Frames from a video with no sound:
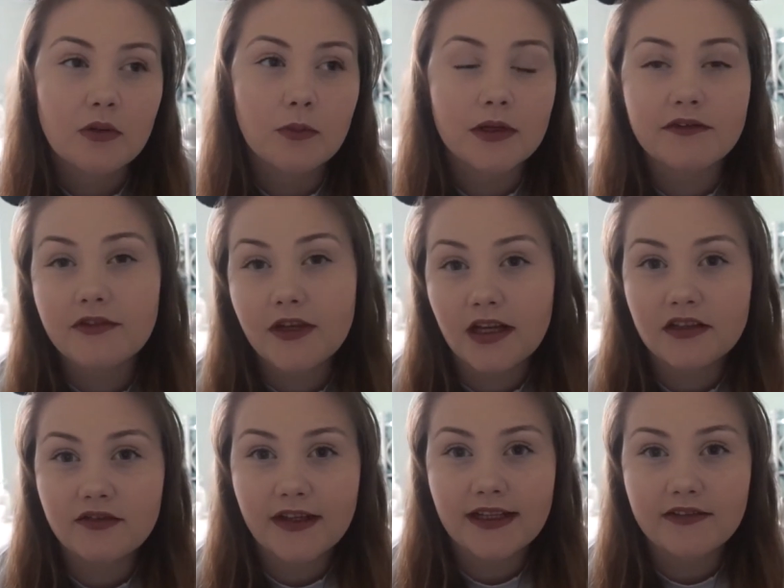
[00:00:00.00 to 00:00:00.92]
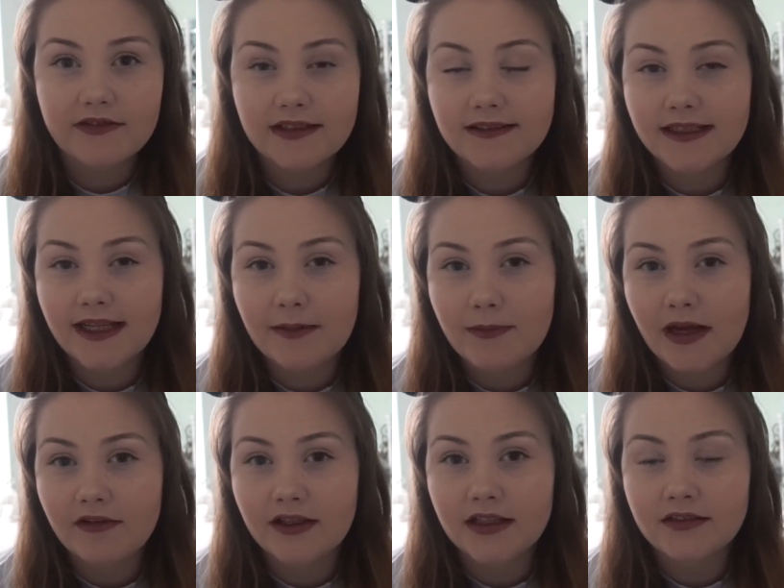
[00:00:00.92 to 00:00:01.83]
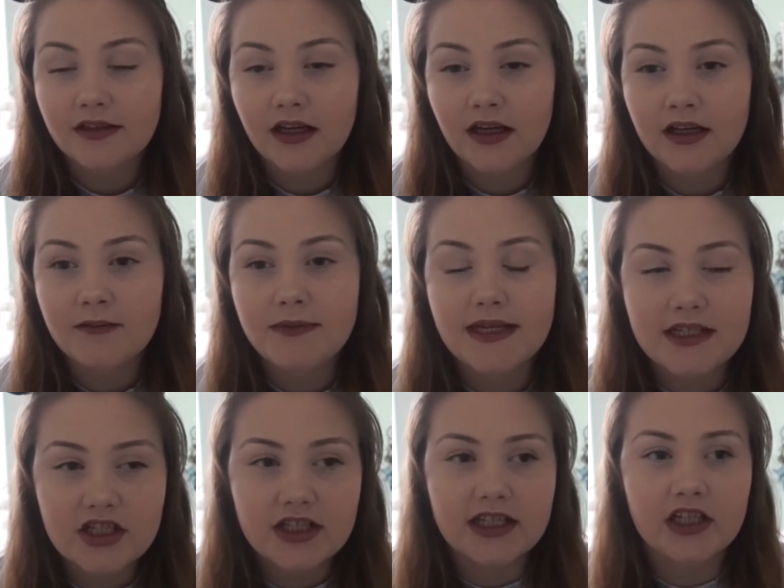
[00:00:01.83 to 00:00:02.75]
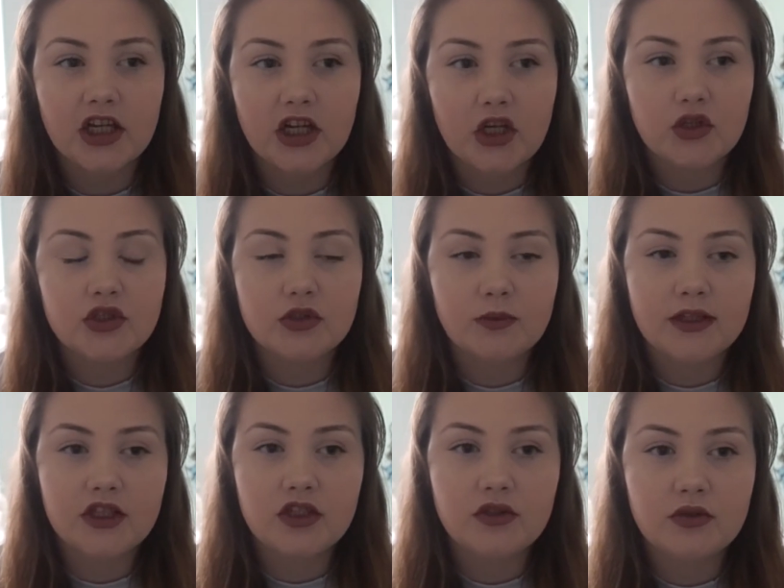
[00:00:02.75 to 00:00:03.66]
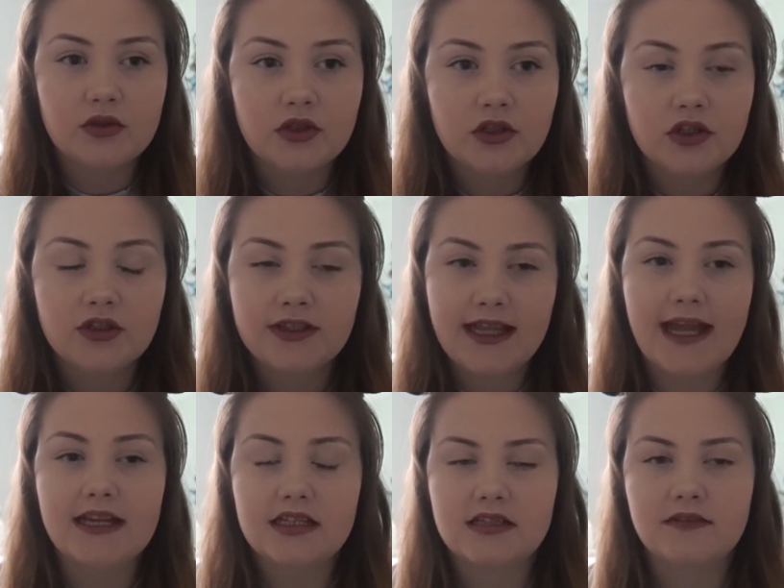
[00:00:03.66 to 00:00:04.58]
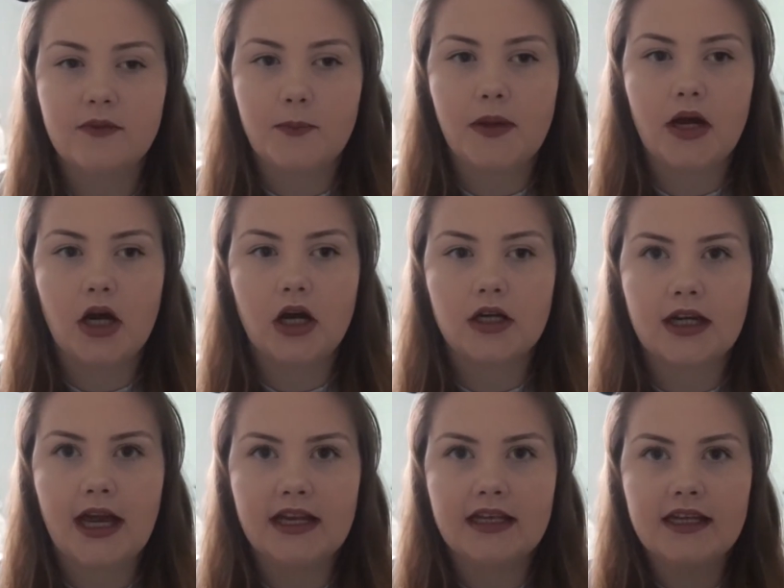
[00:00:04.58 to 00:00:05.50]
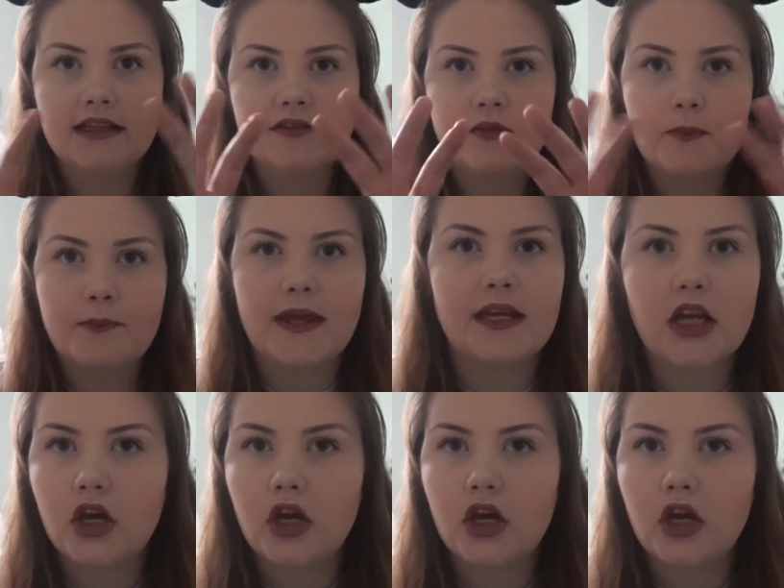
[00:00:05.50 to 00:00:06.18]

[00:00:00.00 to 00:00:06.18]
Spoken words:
When I first think of Disneyland Paris, I immediately go to when you get to the park and there's the big